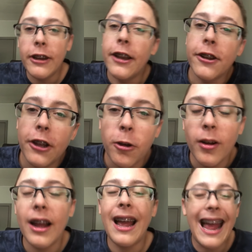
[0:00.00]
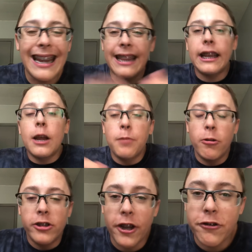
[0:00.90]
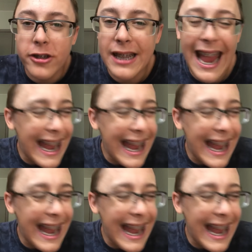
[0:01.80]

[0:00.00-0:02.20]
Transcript: need to know anything about Tundras,